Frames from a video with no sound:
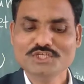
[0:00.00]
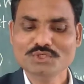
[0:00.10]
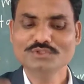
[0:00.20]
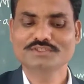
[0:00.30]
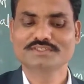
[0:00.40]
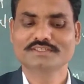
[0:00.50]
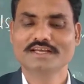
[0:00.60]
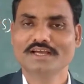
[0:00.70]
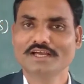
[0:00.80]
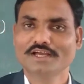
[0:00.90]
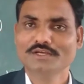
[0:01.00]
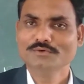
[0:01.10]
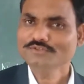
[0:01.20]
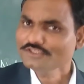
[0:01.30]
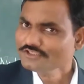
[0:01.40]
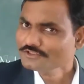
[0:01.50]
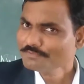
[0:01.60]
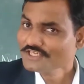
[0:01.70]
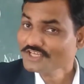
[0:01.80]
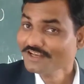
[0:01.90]
shoot which is
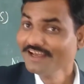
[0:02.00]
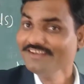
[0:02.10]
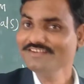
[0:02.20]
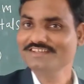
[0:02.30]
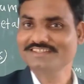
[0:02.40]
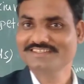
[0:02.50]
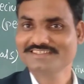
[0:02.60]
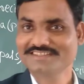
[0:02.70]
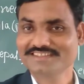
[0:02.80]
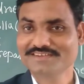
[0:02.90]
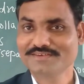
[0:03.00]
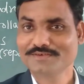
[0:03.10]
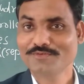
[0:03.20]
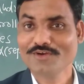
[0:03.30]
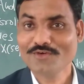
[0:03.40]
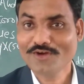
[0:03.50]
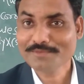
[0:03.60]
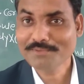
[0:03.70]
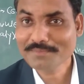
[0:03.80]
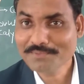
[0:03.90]
specialized for what
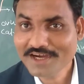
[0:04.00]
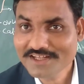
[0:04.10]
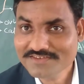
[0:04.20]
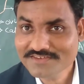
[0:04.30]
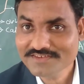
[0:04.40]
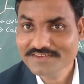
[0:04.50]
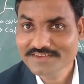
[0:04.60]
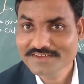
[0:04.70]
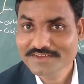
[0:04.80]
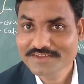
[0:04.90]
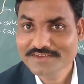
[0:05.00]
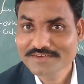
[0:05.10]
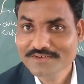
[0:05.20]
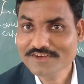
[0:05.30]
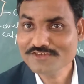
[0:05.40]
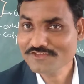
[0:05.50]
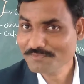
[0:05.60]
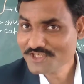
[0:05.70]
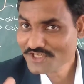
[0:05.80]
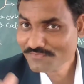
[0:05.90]
purpose? What is the
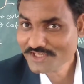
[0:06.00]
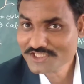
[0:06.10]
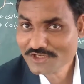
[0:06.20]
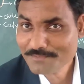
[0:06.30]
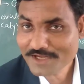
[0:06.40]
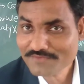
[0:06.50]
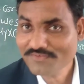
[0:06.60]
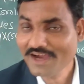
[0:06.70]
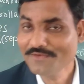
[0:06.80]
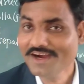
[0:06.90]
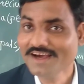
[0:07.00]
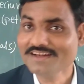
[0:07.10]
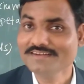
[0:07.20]
special function of that flower?